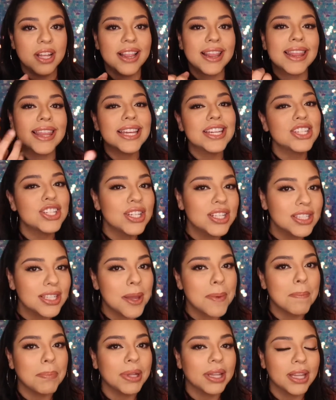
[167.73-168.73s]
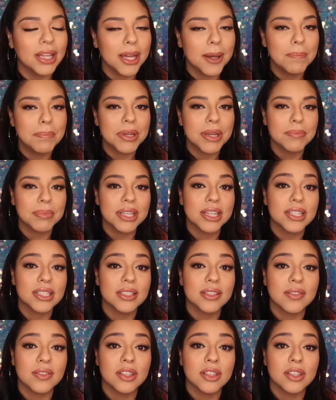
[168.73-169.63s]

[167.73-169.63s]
luscious and plump because of